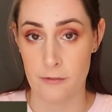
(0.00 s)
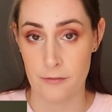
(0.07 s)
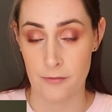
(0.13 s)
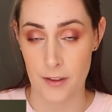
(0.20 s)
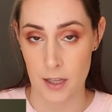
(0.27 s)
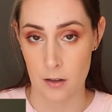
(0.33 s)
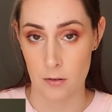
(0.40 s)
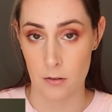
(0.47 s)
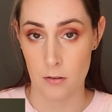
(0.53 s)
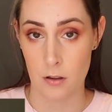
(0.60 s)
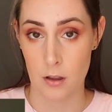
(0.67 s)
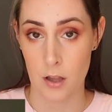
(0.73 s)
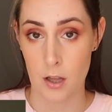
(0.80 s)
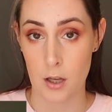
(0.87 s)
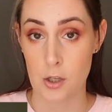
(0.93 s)
feel
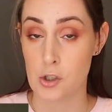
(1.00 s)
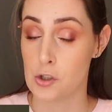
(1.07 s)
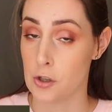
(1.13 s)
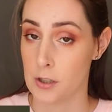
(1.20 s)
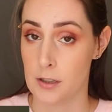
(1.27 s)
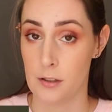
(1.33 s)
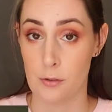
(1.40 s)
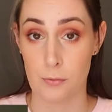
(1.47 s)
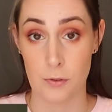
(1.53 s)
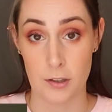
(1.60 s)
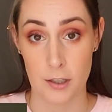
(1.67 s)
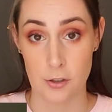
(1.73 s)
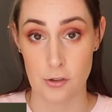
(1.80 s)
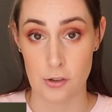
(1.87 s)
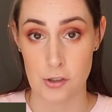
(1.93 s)
during this
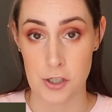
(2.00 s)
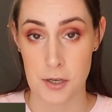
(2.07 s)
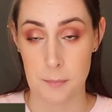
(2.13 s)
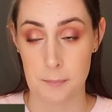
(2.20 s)
relationship?